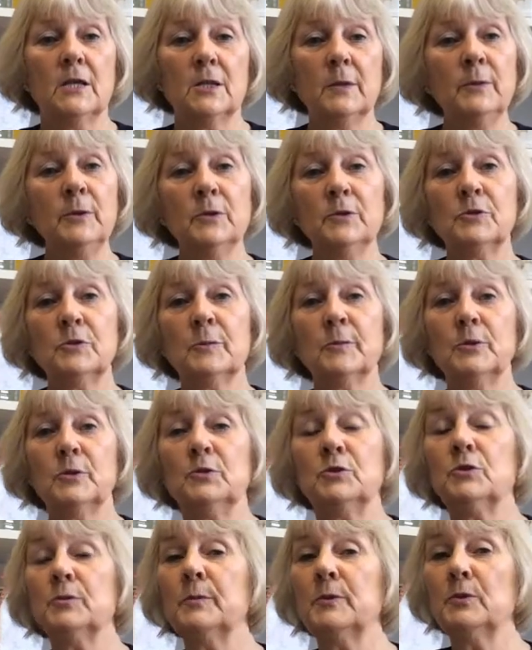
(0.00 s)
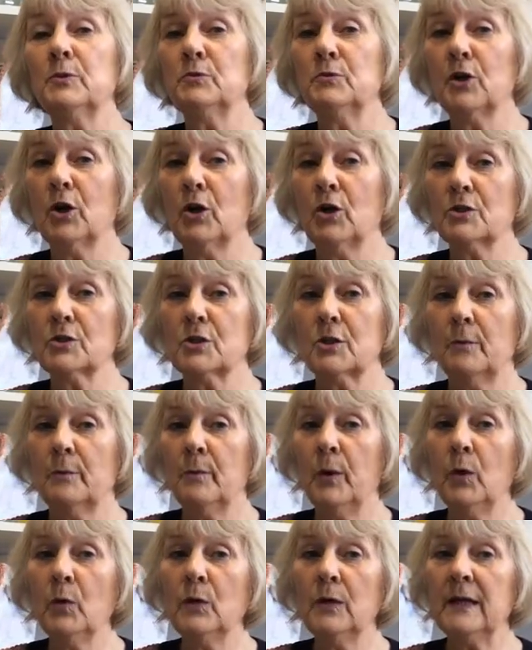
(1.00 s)

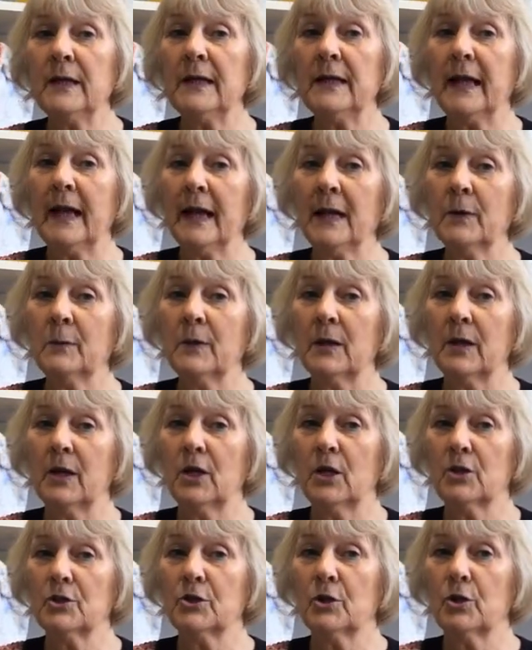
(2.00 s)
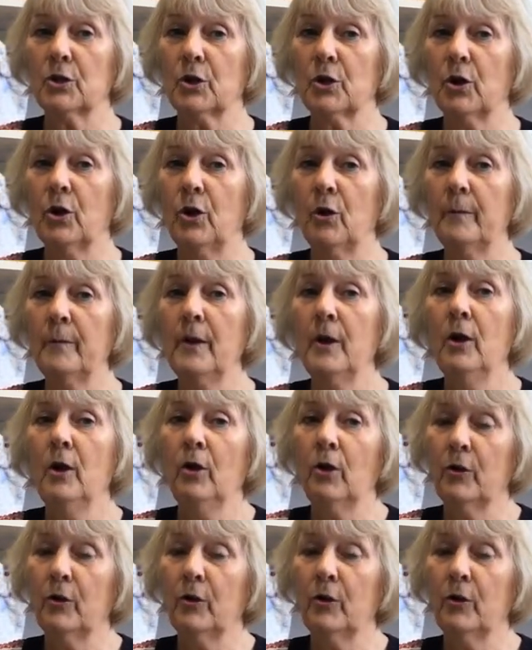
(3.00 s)
www.moleanimalart.com.